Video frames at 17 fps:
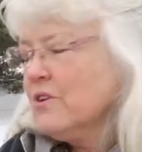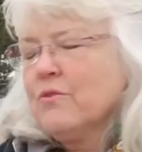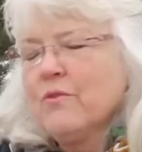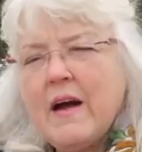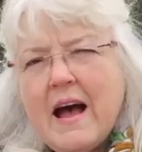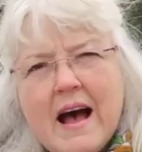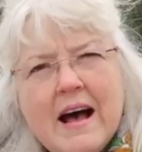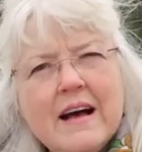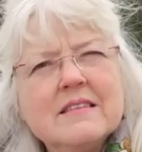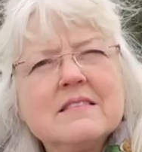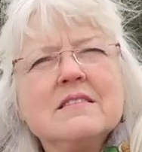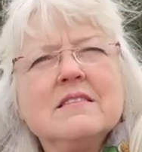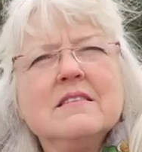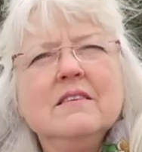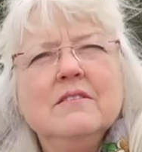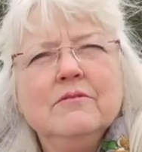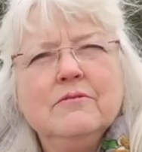
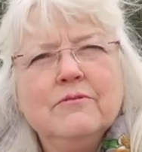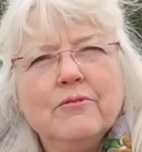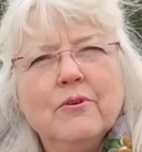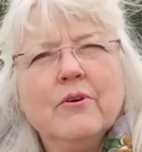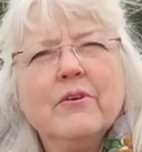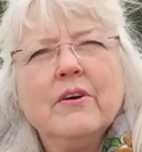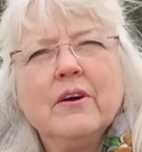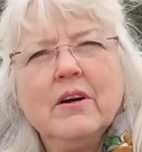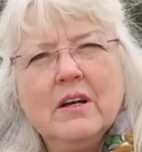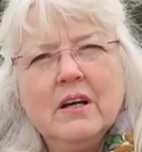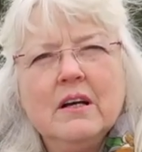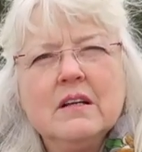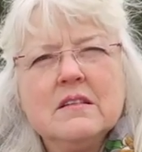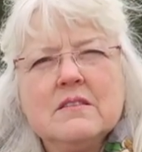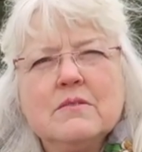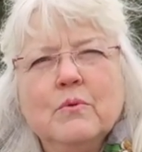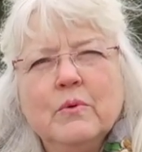grass for their
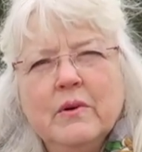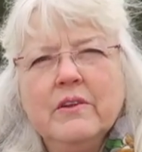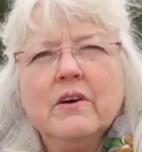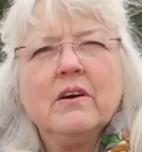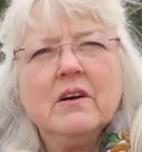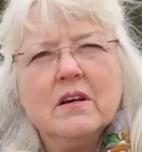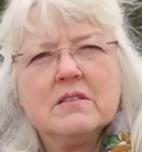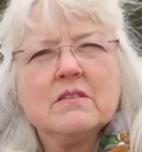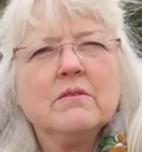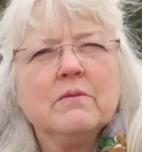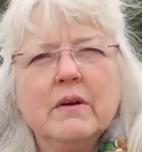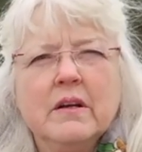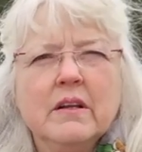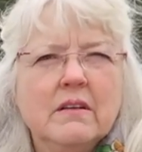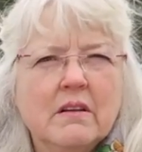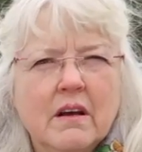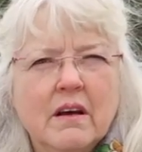guts when their guts are
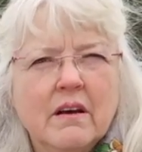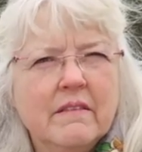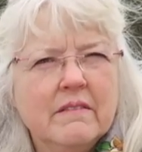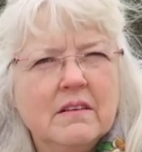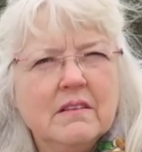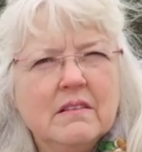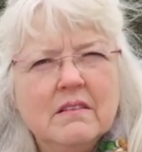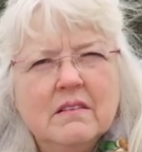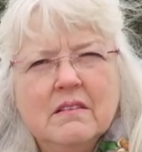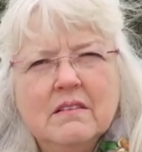ready to have it.